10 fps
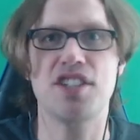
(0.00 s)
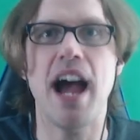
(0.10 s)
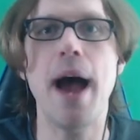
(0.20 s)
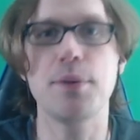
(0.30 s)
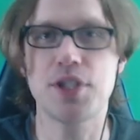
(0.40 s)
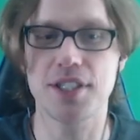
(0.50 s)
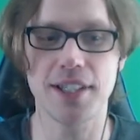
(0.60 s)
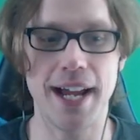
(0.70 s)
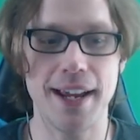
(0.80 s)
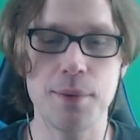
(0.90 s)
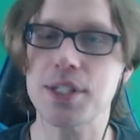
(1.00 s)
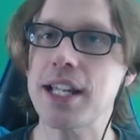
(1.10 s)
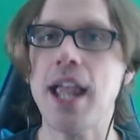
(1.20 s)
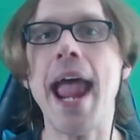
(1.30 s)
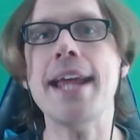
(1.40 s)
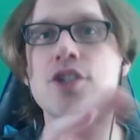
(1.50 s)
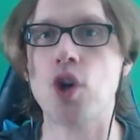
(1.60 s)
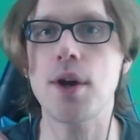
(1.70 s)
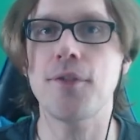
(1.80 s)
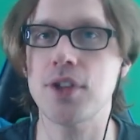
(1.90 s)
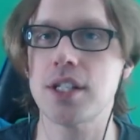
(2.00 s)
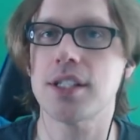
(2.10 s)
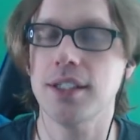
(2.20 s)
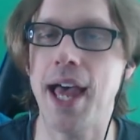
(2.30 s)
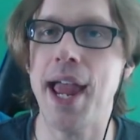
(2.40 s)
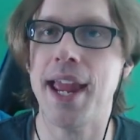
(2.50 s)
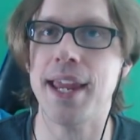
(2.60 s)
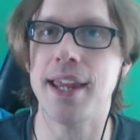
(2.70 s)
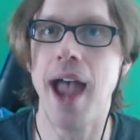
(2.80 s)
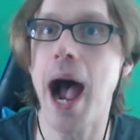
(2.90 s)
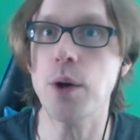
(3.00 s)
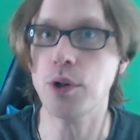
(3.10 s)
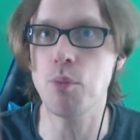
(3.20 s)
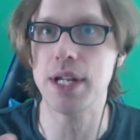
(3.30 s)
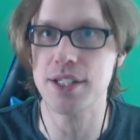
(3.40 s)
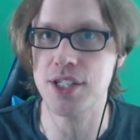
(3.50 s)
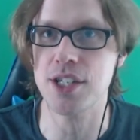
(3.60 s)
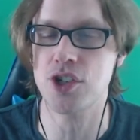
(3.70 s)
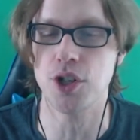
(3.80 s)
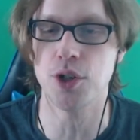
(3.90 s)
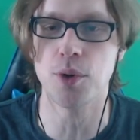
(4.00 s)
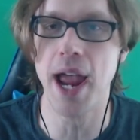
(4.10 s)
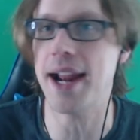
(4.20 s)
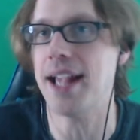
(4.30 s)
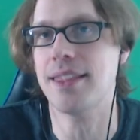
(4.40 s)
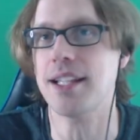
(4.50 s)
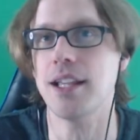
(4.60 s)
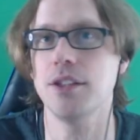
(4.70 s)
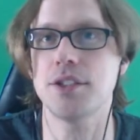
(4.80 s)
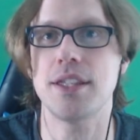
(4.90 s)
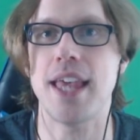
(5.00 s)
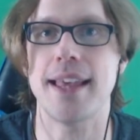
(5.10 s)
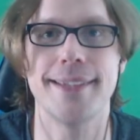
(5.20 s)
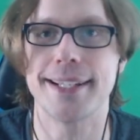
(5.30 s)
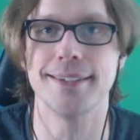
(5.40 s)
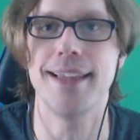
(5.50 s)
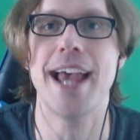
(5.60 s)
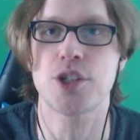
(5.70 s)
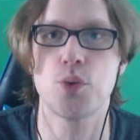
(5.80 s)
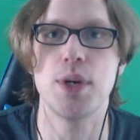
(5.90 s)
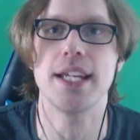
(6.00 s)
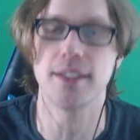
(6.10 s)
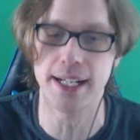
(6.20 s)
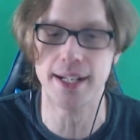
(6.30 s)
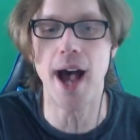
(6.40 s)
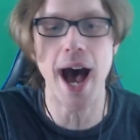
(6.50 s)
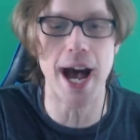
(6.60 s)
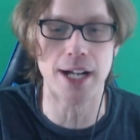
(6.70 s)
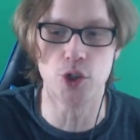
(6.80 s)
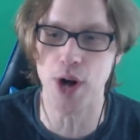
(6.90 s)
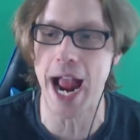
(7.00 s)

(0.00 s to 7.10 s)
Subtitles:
was just like, it was like, hey, sorry for the delay. How can we assist you? And I think I looked at that like last week, like, crap.